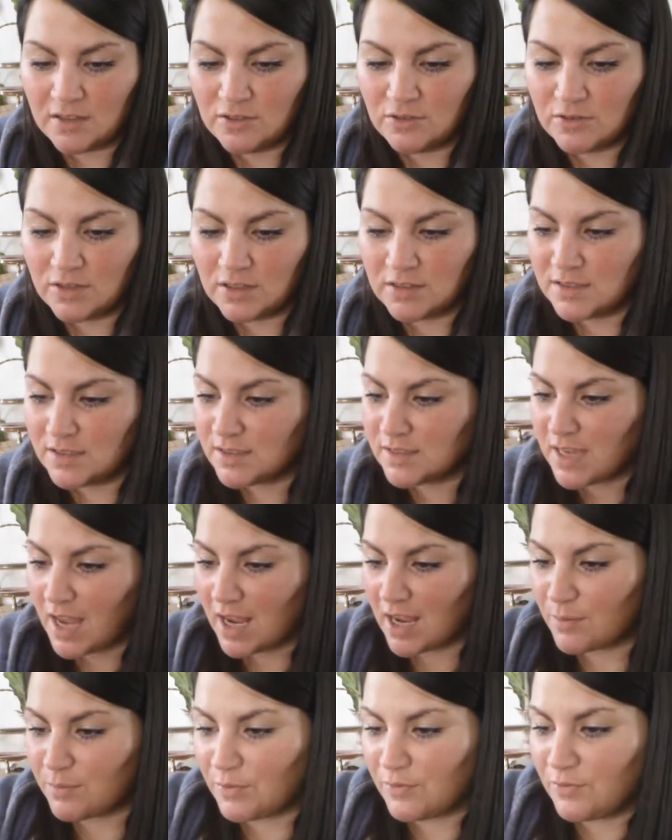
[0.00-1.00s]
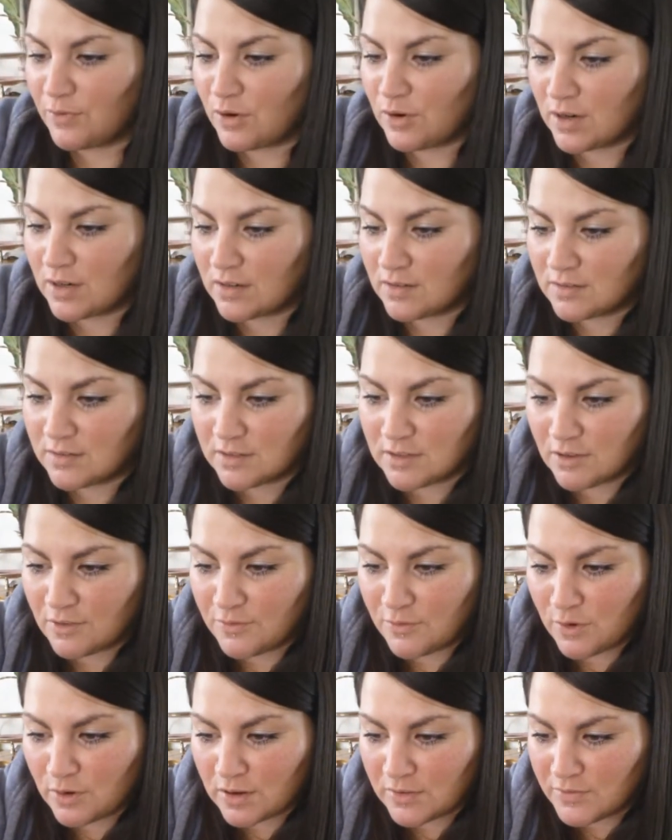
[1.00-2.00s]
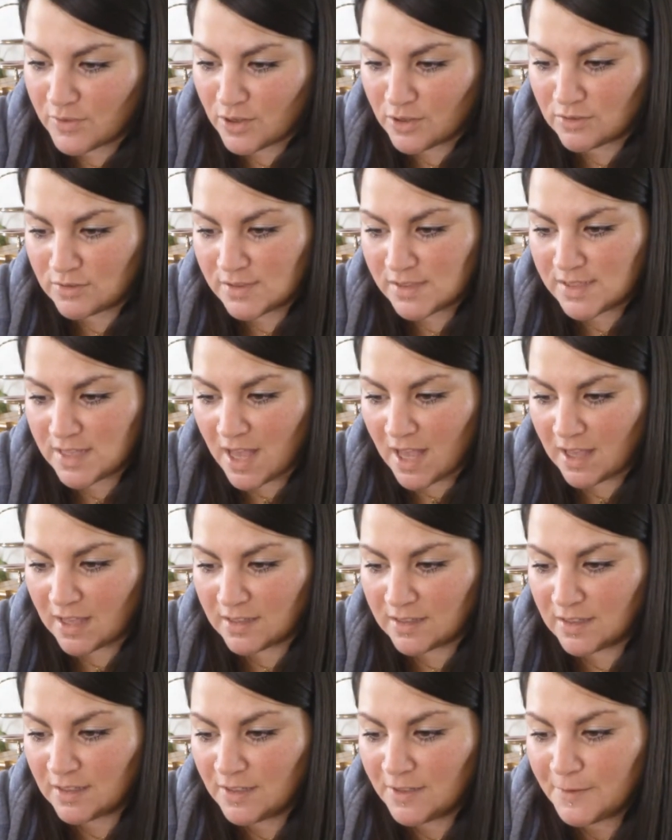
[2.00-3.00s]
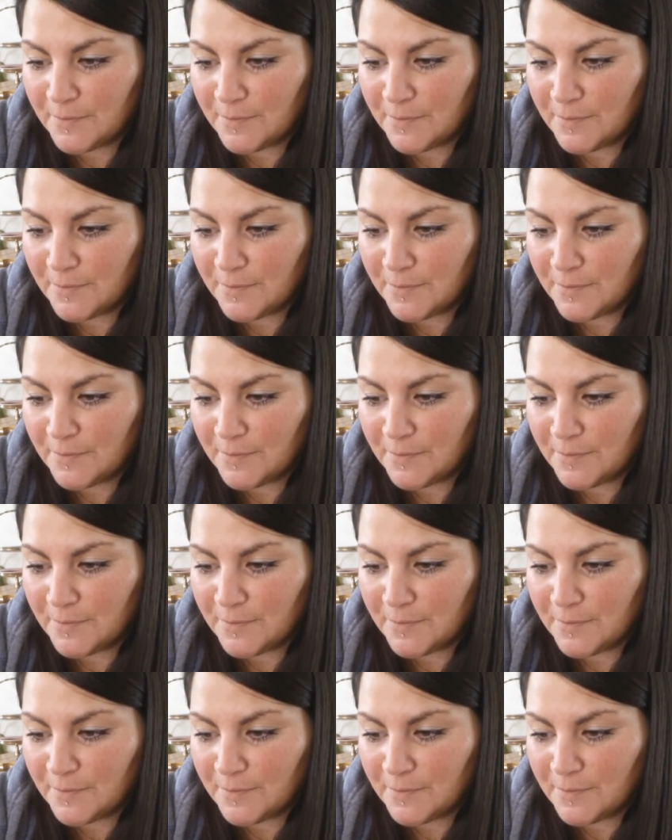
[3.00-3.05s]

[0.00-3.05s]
you could stack up 4 of those and